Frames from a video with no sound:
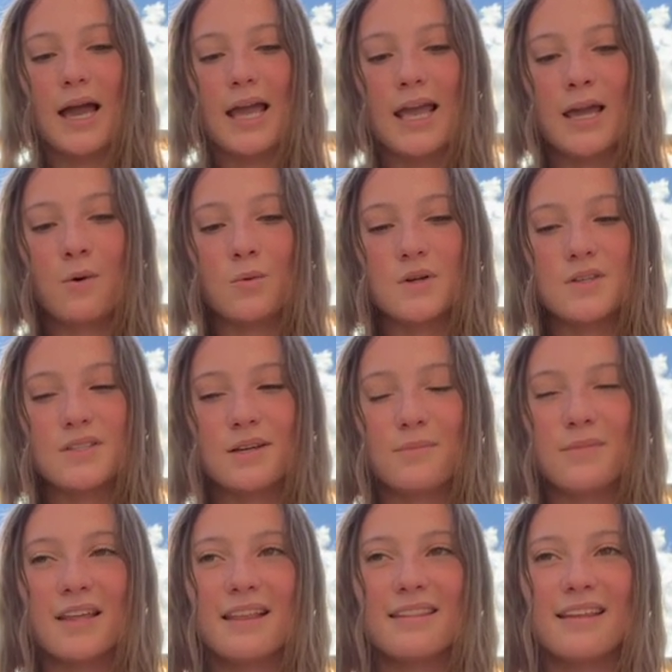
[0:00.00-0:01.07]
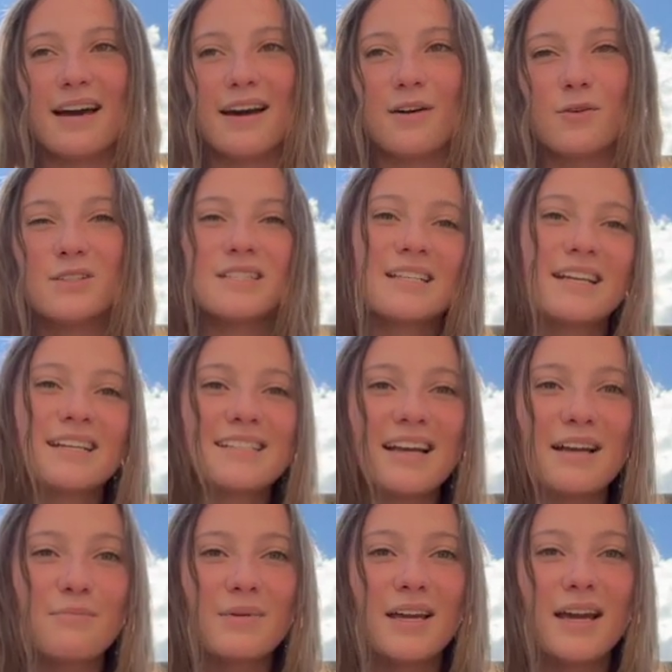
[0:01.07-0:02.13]
it was something that didn't
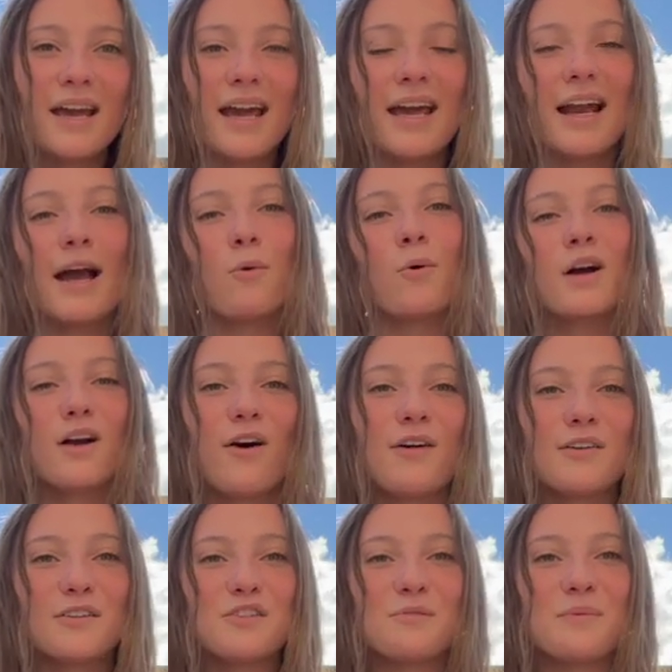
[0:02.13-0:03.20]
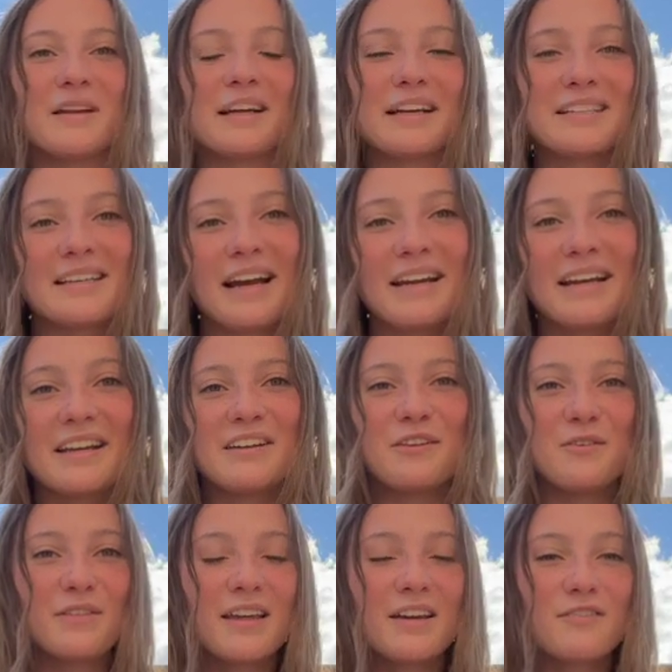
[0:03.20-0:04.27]
excite me, and I want college to be an exciting new
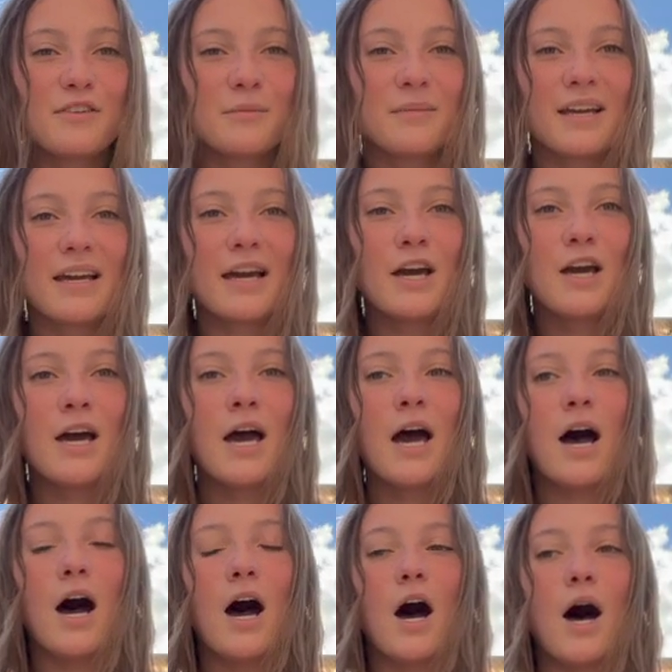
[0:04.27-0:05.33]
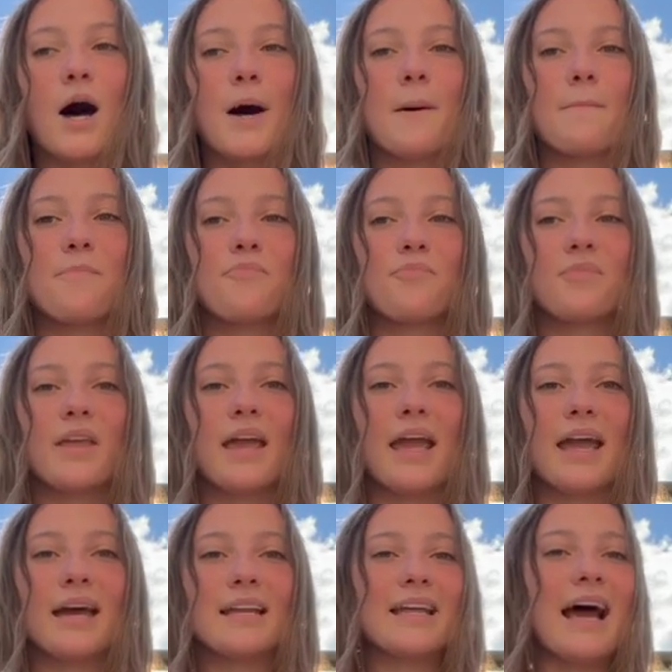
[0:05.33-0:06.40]
thing for me,
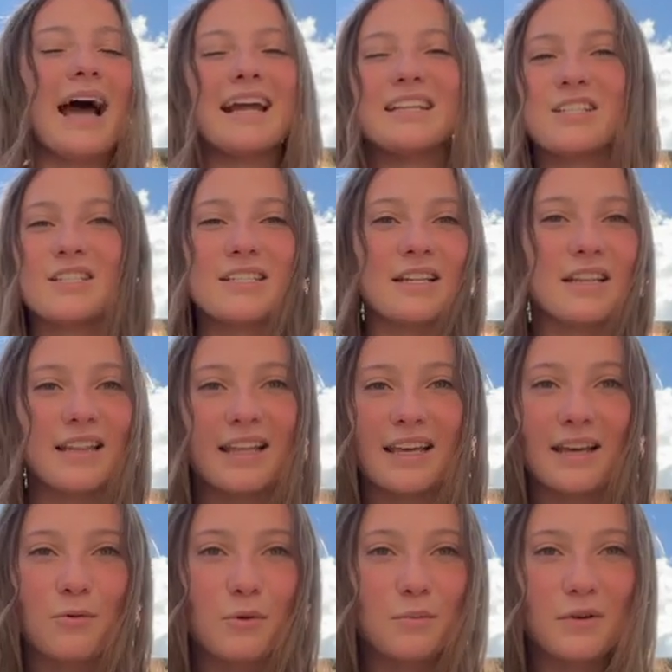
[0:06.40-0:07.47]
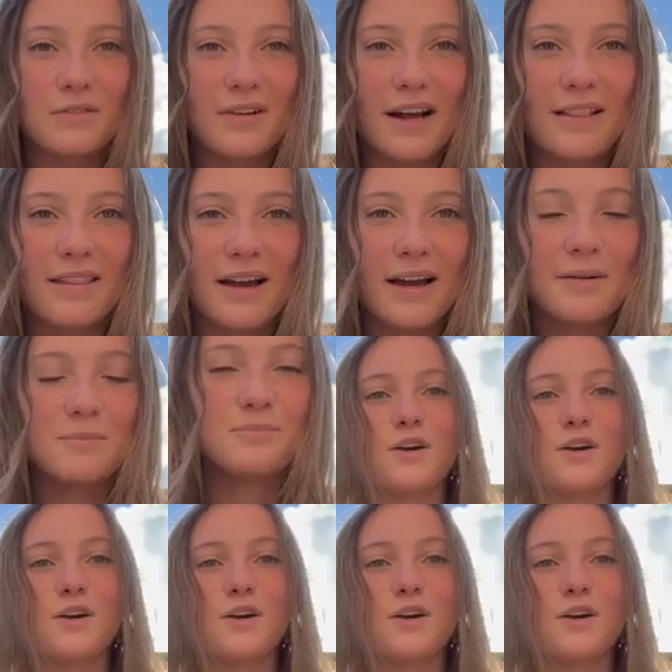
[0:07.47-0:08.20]
and I just didn't think it would provide that.